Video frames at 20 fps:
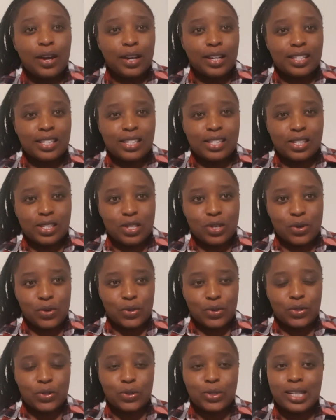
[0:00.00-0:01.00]
So
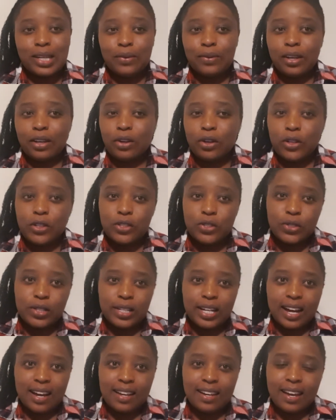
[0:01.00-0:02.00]
today we're going to
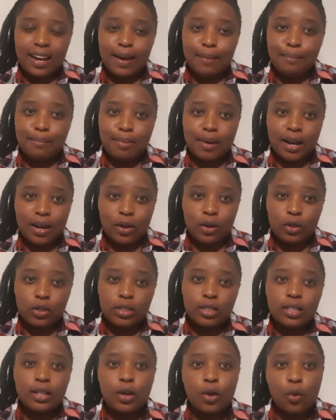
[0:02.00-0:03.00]
learn
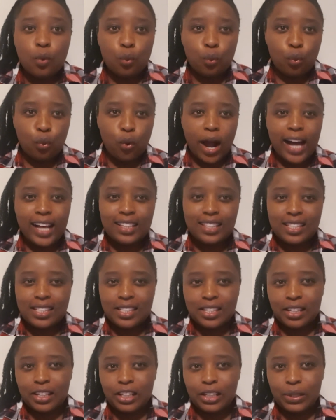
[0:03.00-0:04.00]
about words
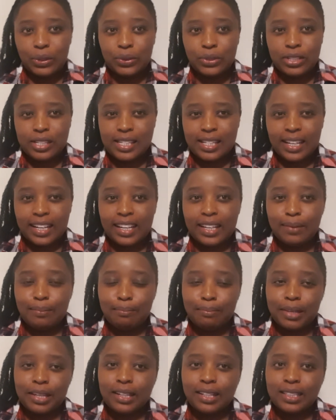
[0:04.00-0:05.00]
used in
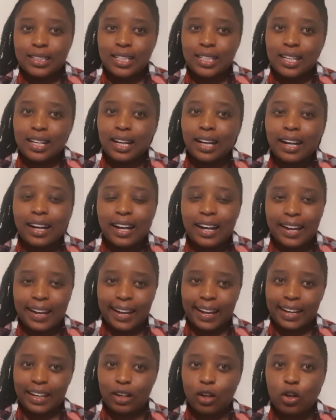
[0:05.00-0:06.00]
building
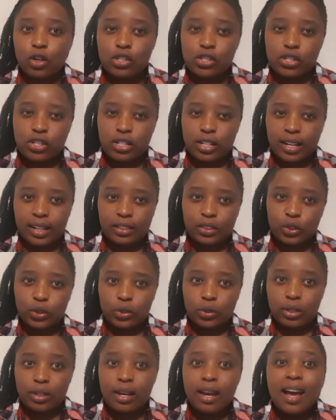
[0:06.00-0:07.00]
and
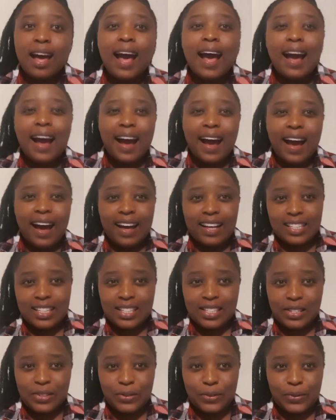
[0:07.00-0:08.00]
construction.
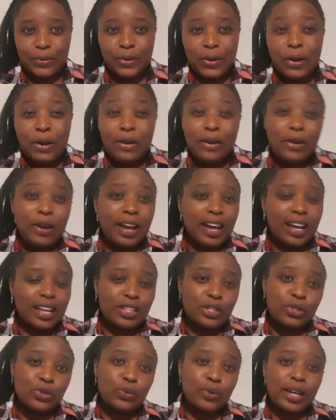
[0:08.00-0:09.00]
So
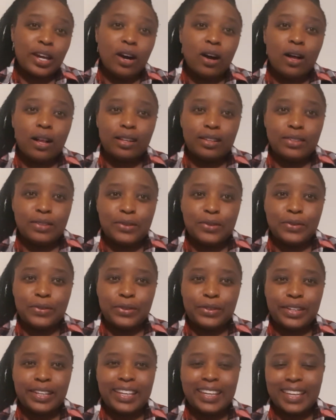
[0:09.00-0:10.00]
as we all know,
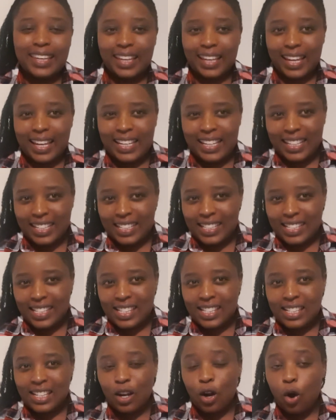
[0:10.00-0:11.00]

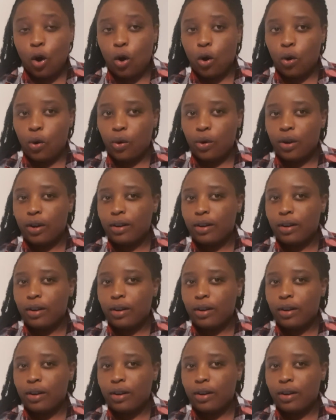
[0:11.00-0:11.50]
Kenyans, or